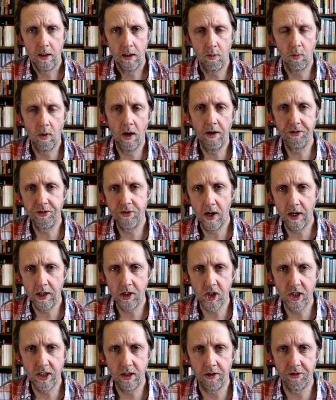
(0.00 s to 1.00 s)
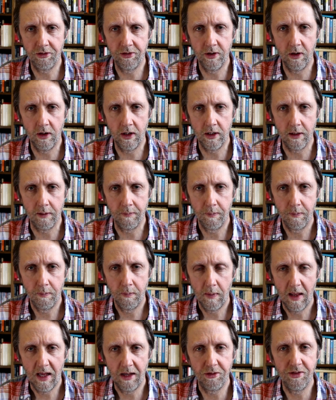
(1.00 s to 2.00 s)
Iran's strategy on Syria
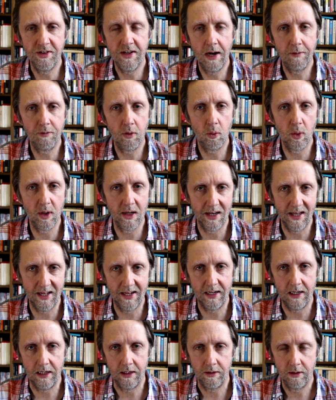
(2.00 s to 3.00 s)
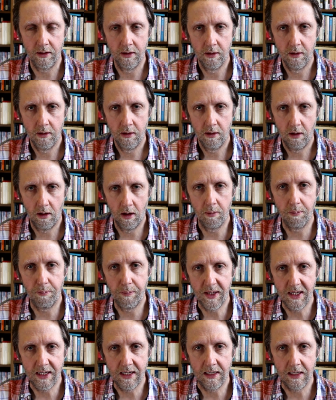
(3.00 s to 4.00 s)
has never relied on
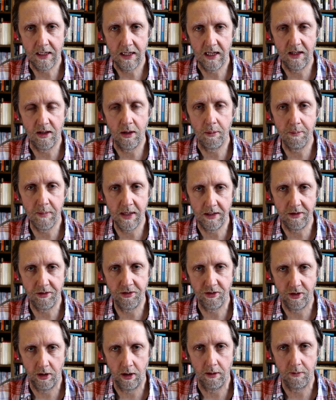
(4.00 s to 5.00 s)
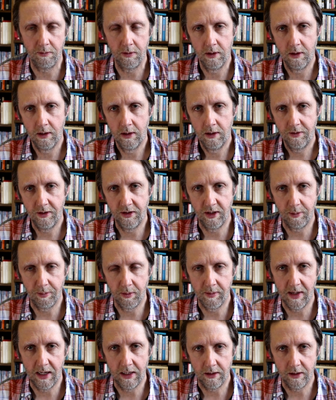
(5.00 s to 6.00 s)
being in the midst of the
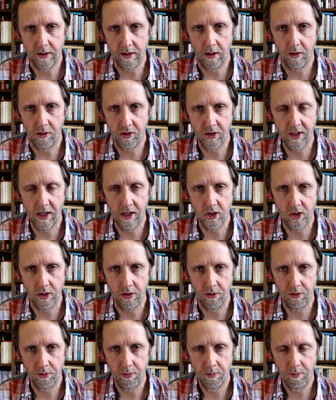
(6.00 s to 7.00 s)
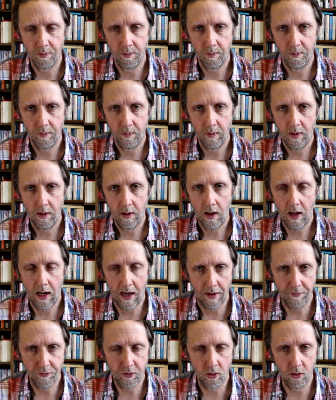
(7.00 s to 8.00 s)
diplomatic negotiations.
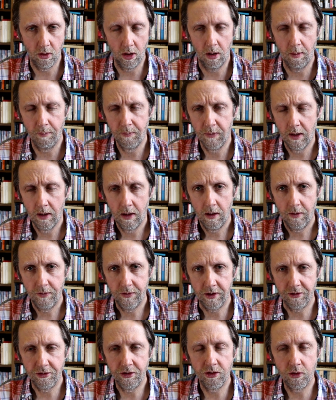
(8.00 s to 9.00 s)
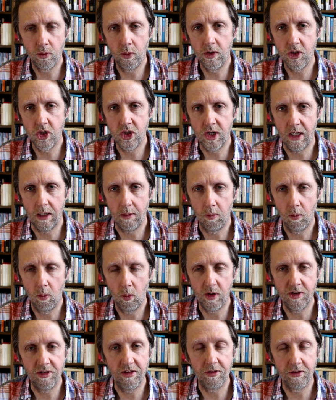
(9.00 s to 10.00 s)
After all, this is a regime
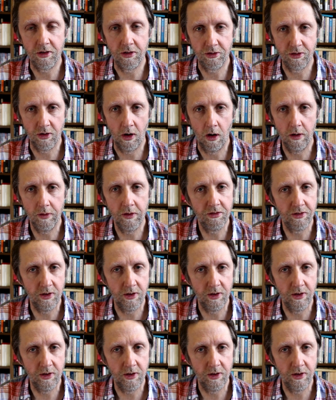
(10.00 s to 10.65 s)
which, since the start of the